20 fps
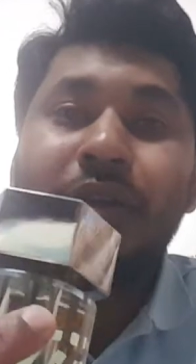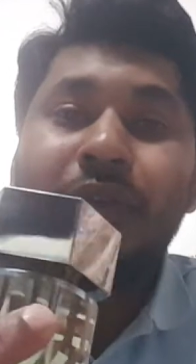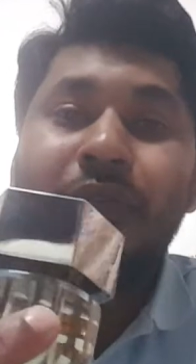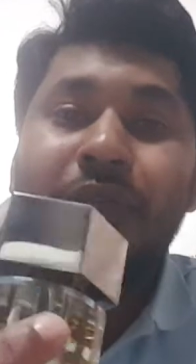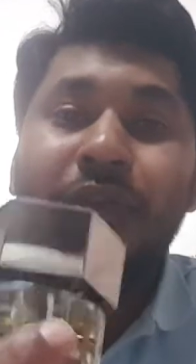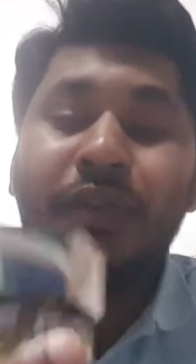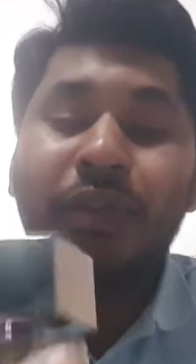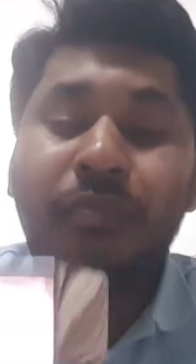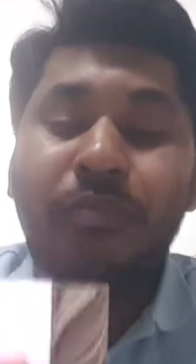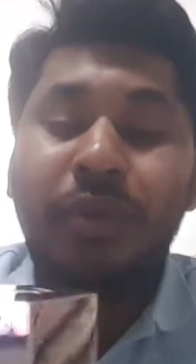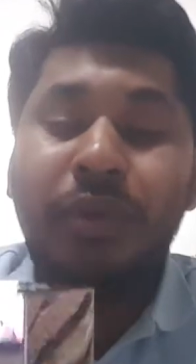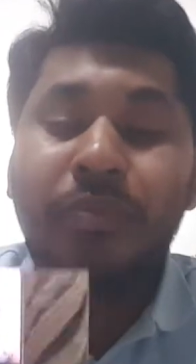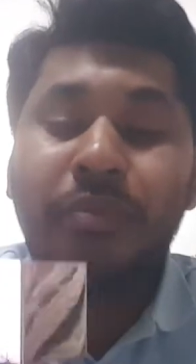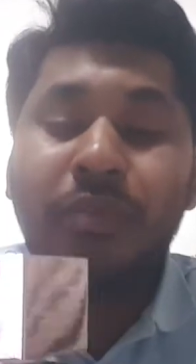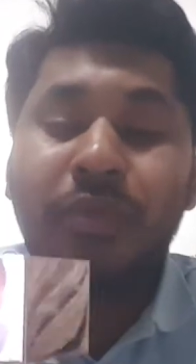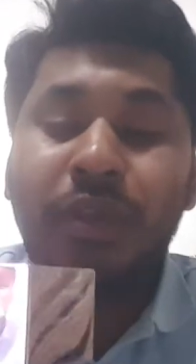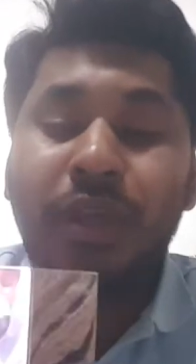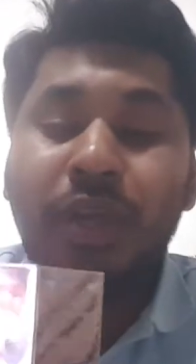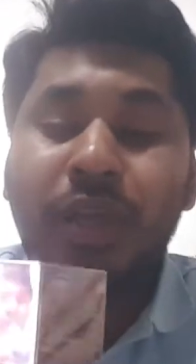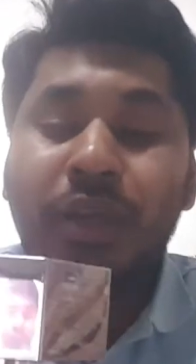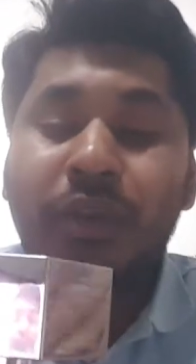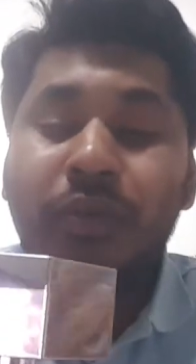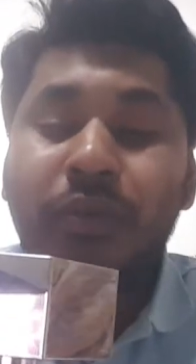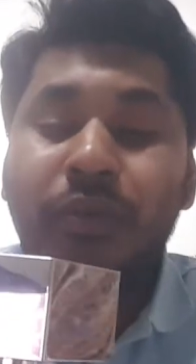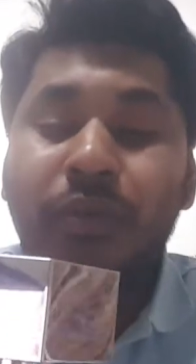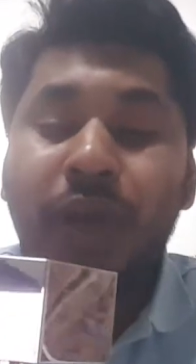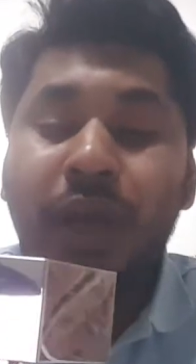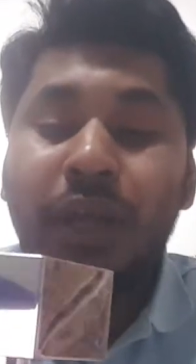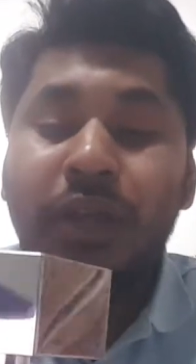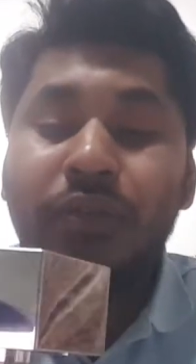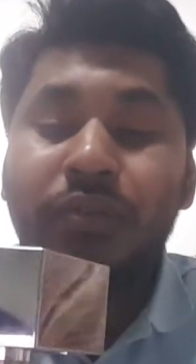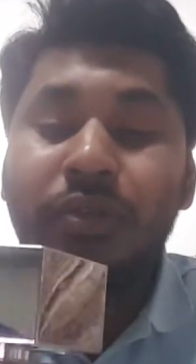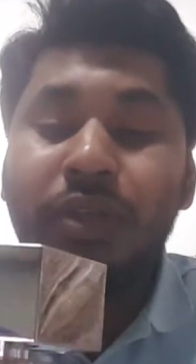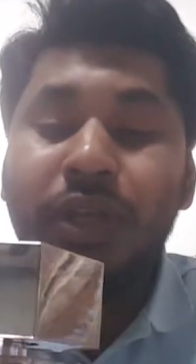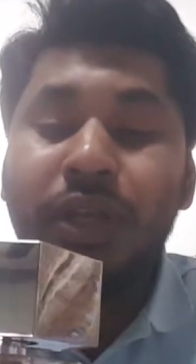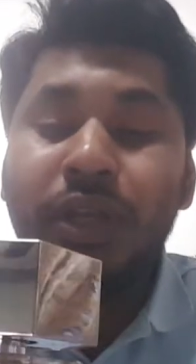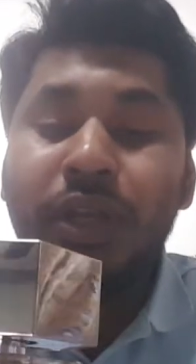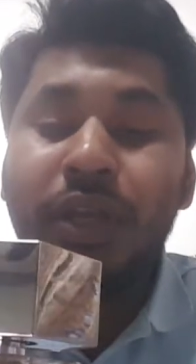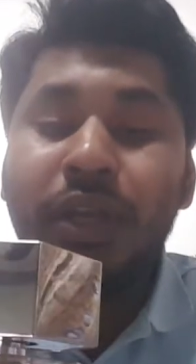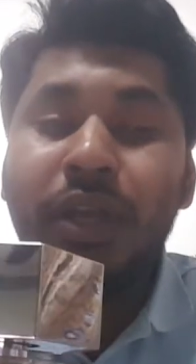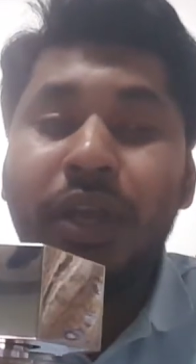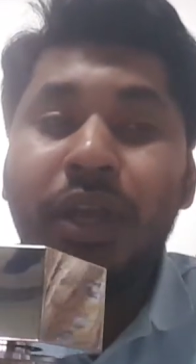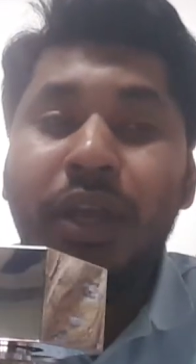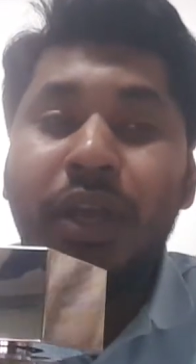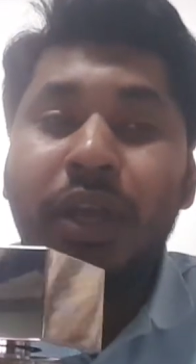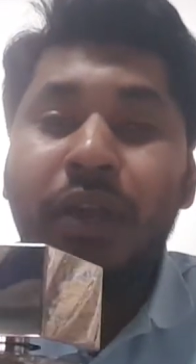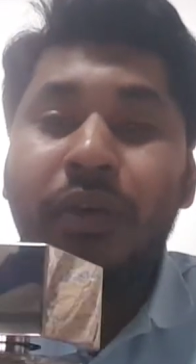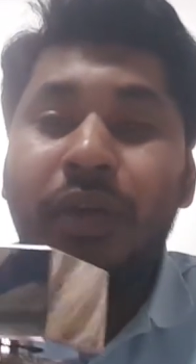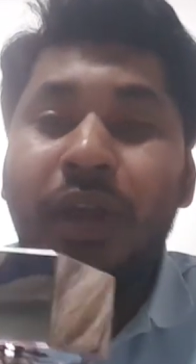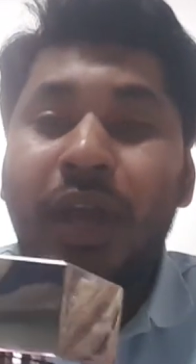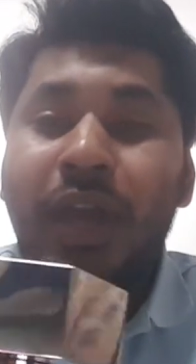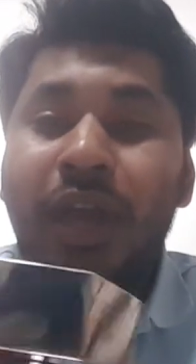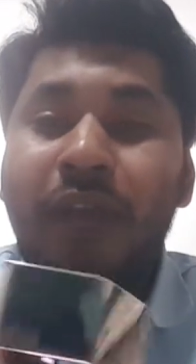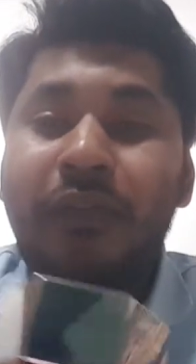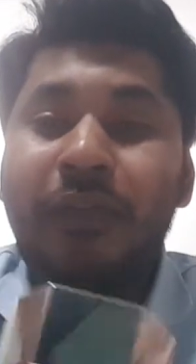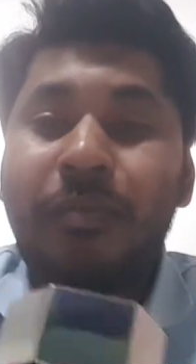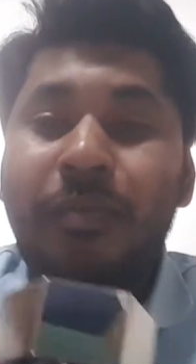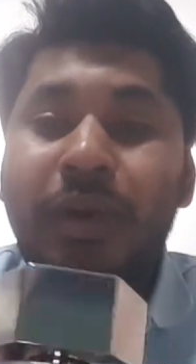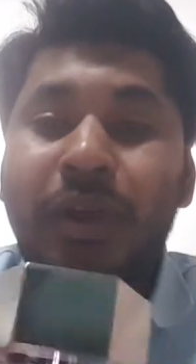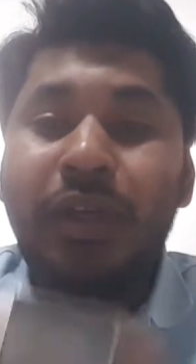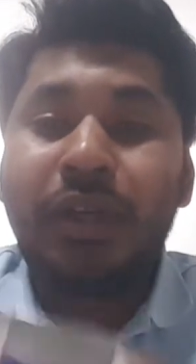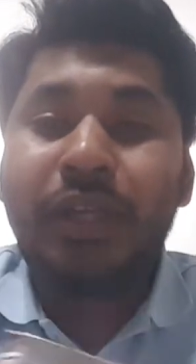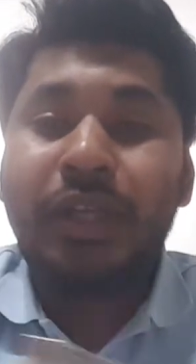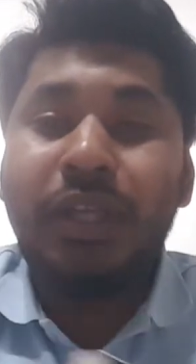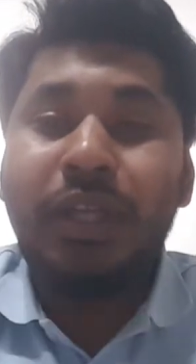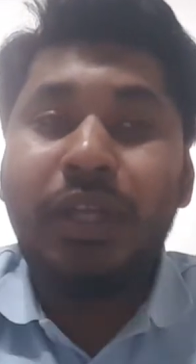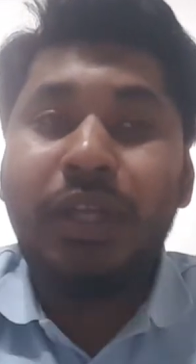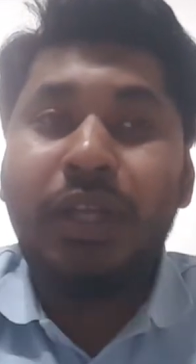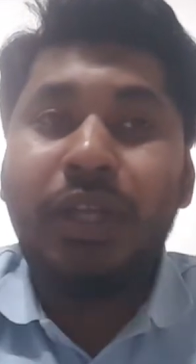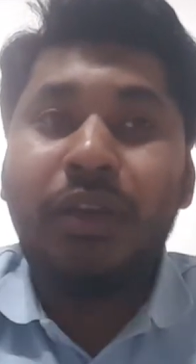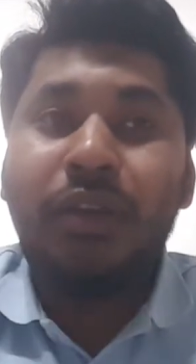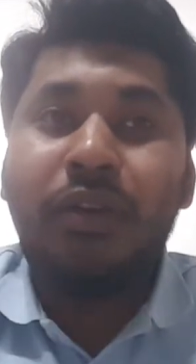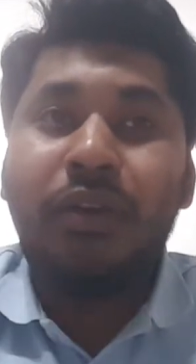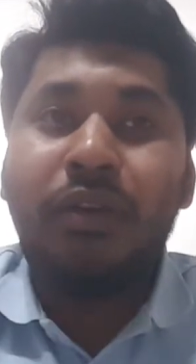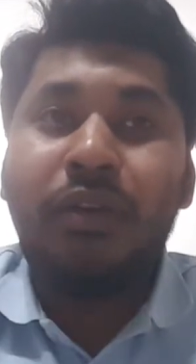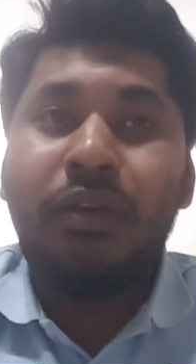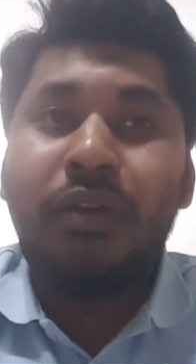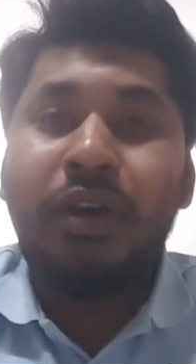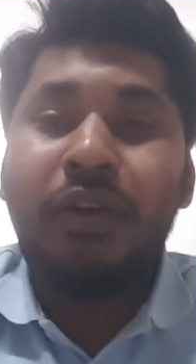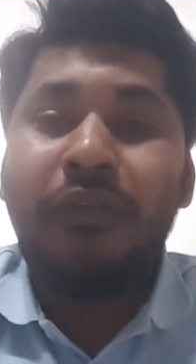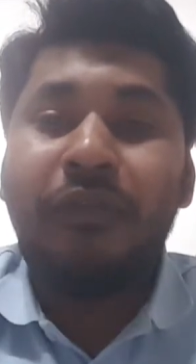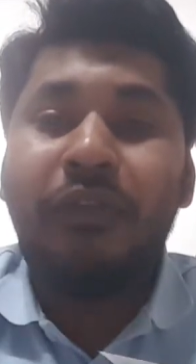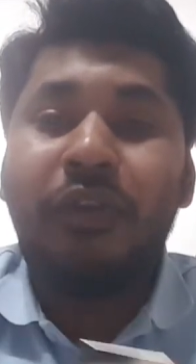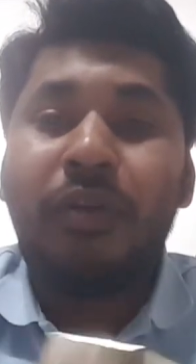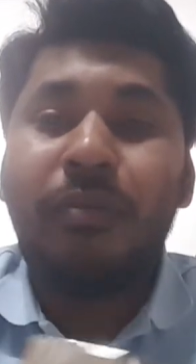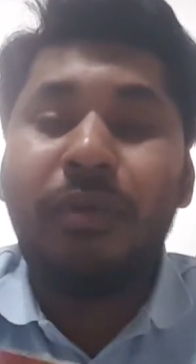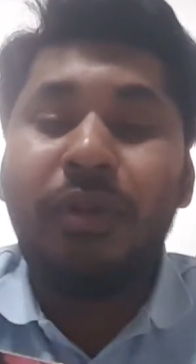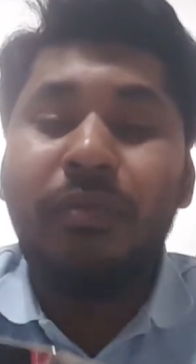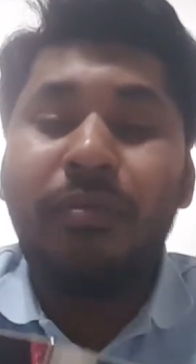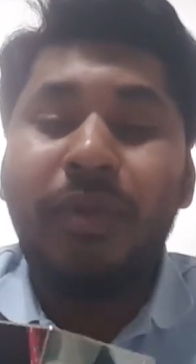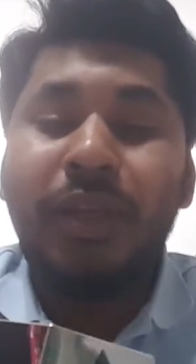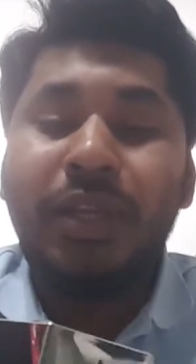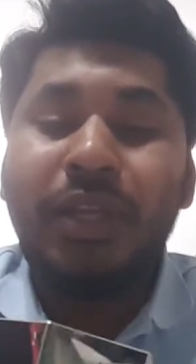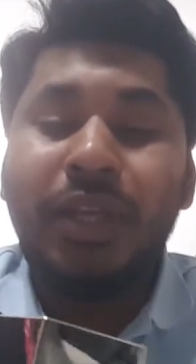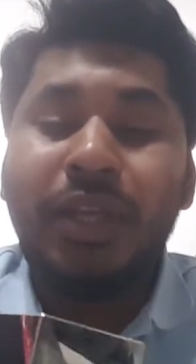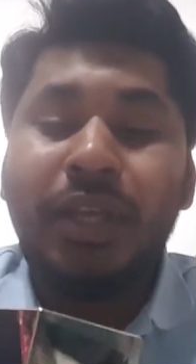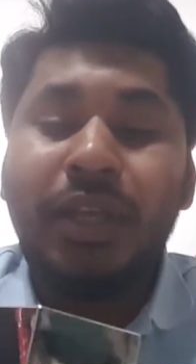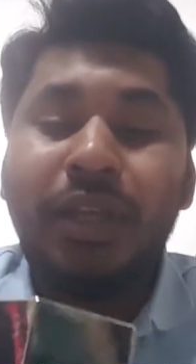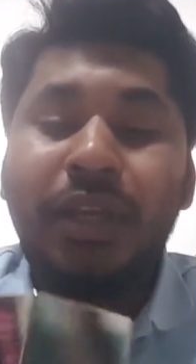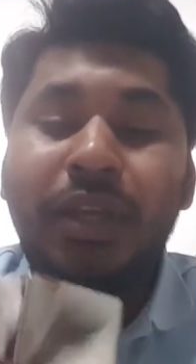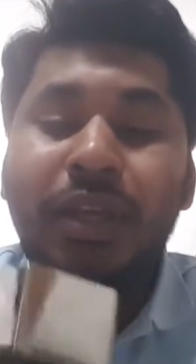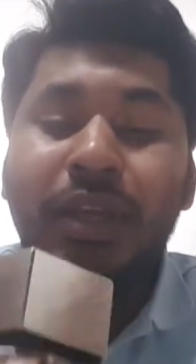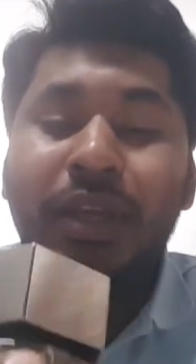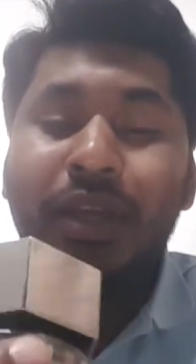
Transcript: for the people like who actually gonna have a party or a formal meeting